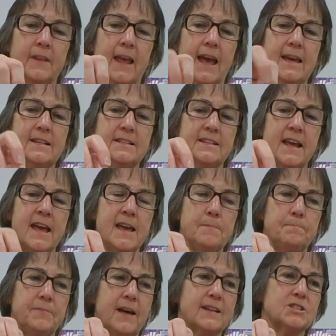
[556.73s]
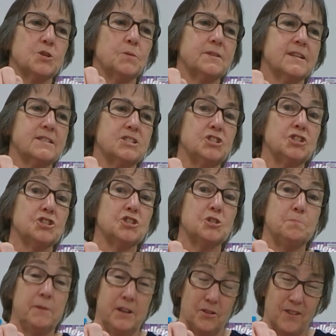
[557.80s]
and tape that so it doesn't just
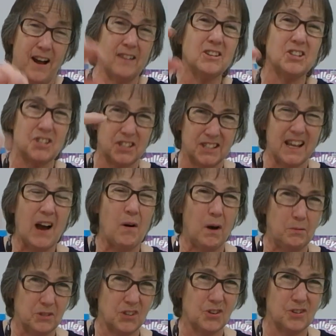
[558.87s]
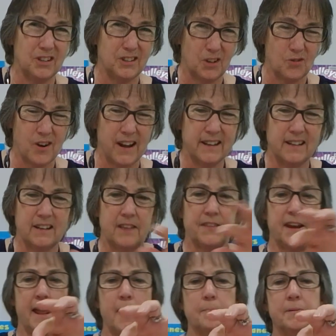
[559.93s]
spin around. Did you see how I was turning the crank and
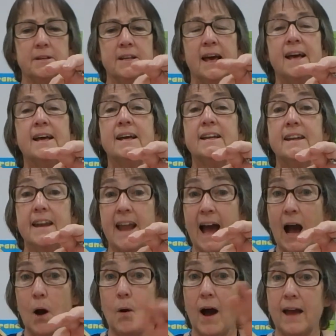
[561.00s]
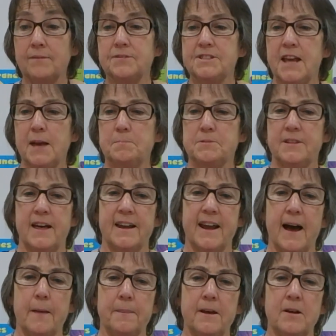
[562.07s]
nothing happened? Now I've taped that
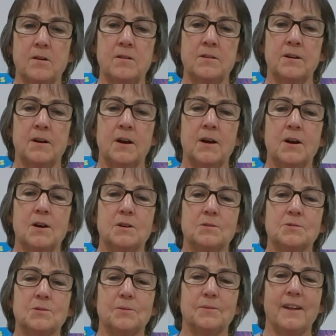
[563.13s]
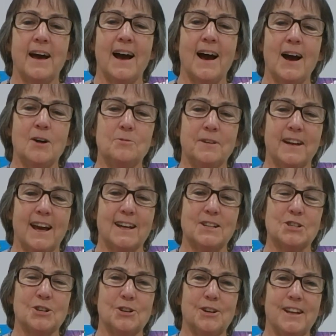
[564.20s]
on there. So now when I
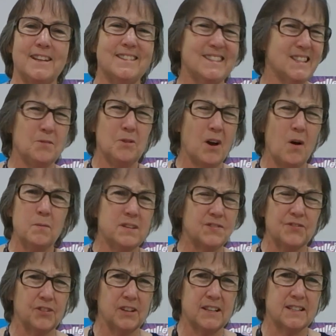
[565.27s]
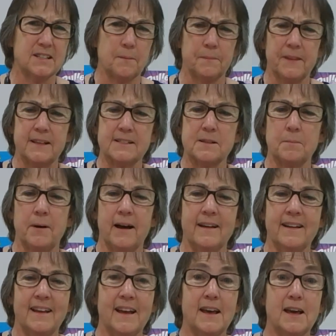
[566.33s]
turn it, see, we always forget something.
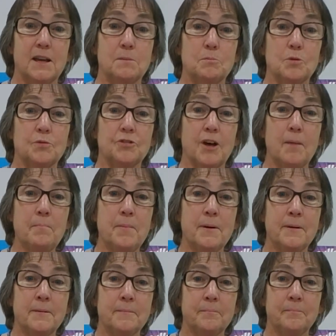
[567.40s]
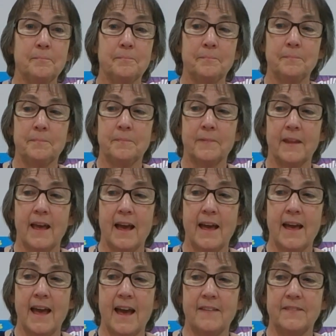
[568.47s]
It moves up,
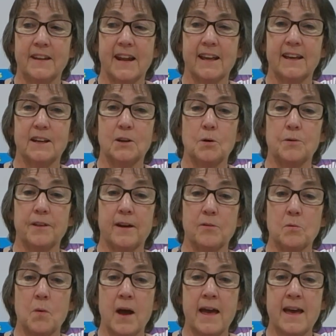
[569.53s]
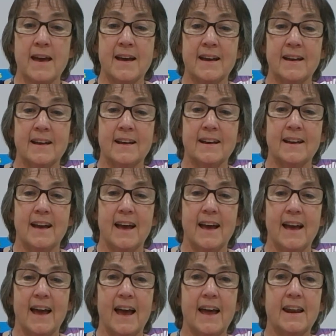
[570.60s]
and then I can go the other way,
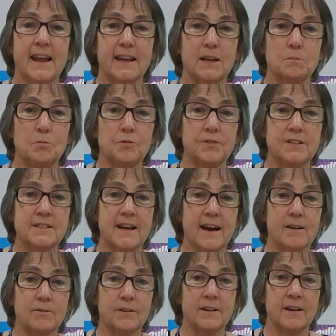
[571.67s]
and I can move it down.